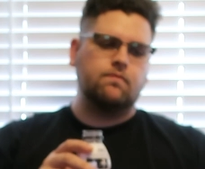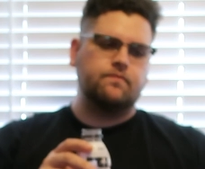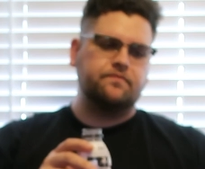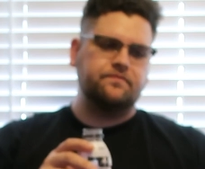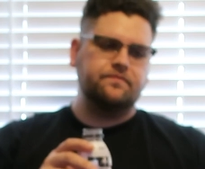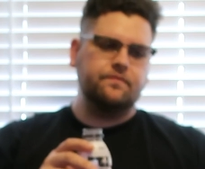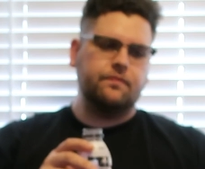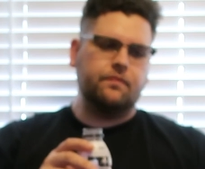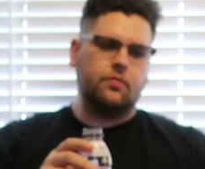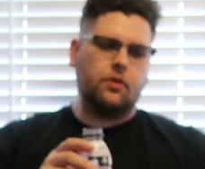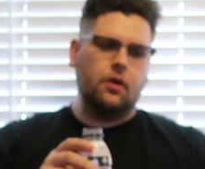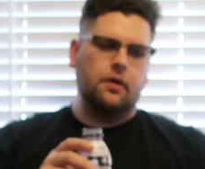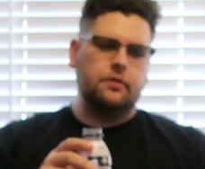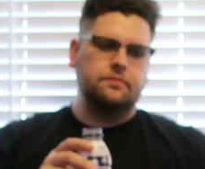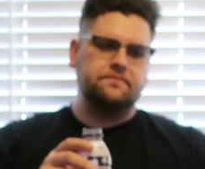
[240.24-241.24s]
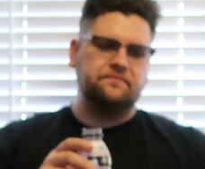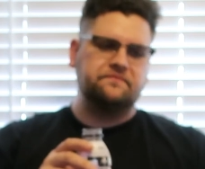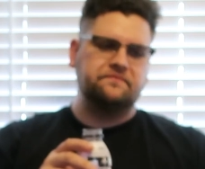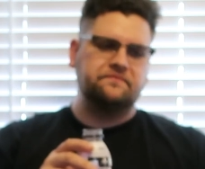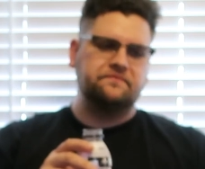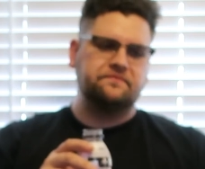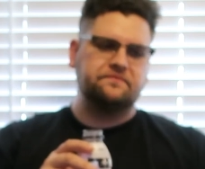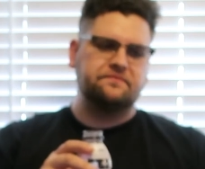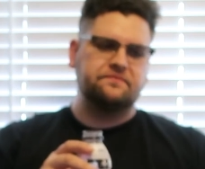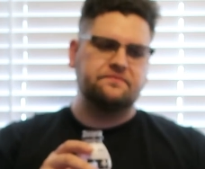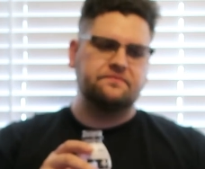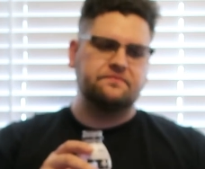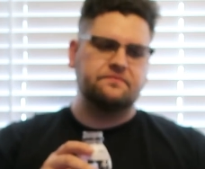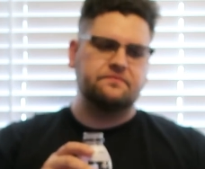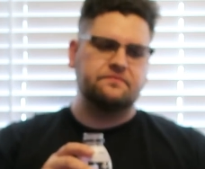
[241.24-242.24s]

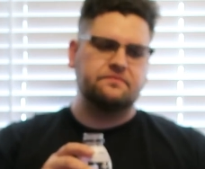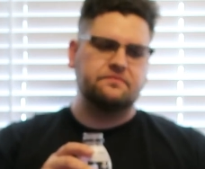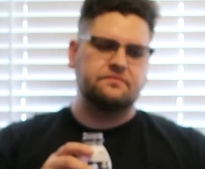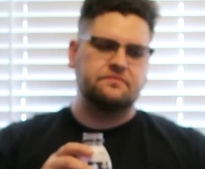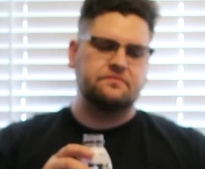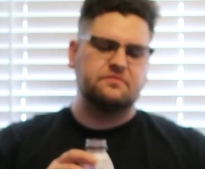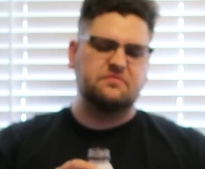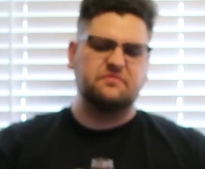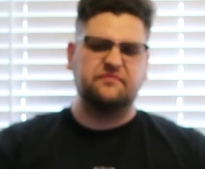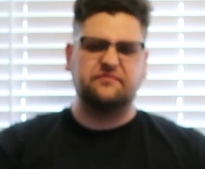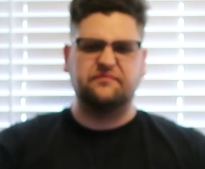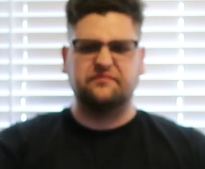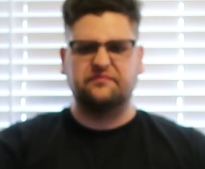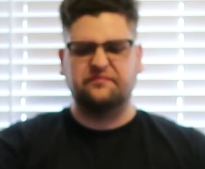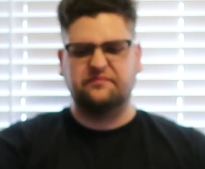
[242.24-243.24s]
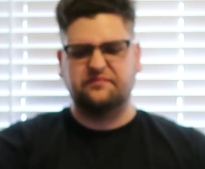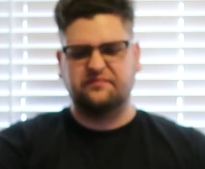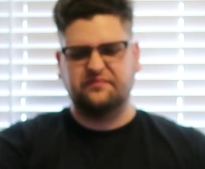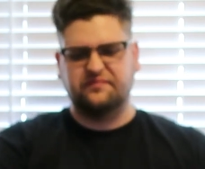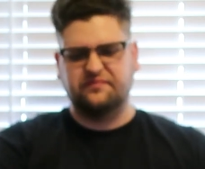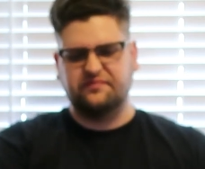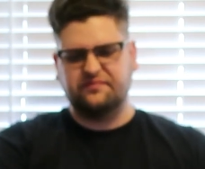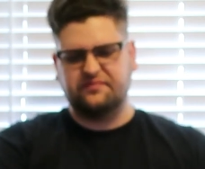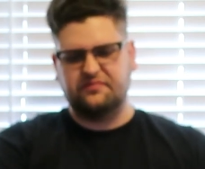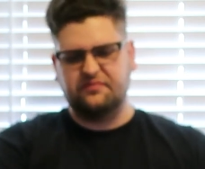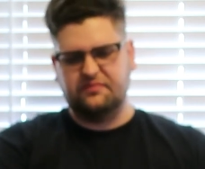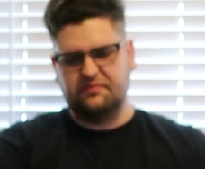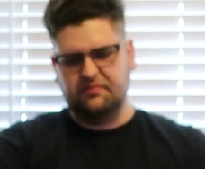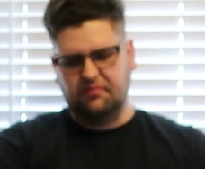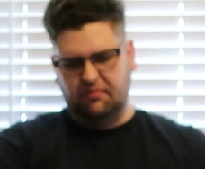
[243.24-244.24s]

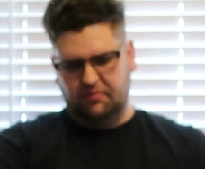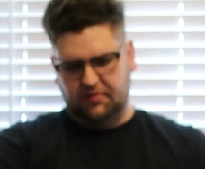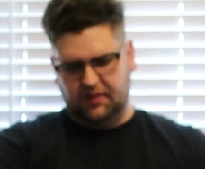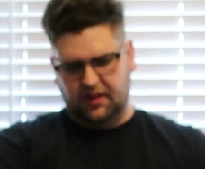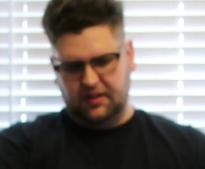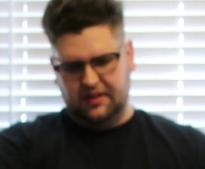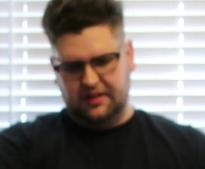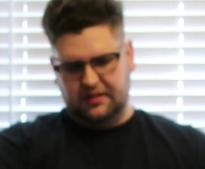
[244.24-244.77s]
(no one is talking)